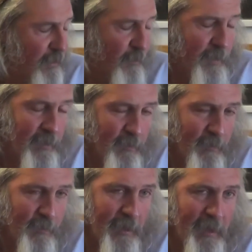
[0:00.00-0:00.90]
when they no
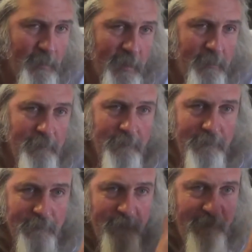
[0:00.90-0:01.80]
longer had to be
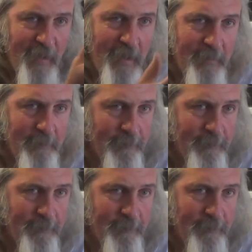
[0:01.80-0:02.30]
fed."